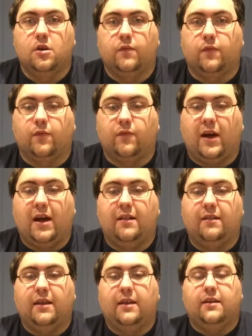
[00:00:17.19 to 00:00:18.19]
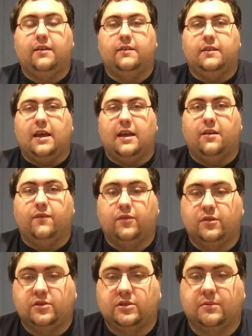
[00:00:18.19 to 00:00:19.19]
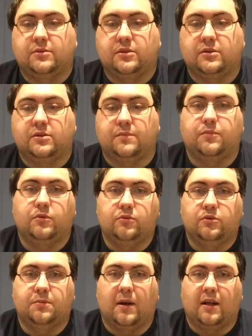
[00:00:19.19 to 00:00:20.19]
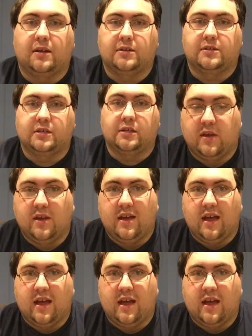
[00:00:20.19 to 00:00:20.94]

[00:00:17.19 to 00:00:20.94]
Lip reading: for violating the NFL substance abuse policy.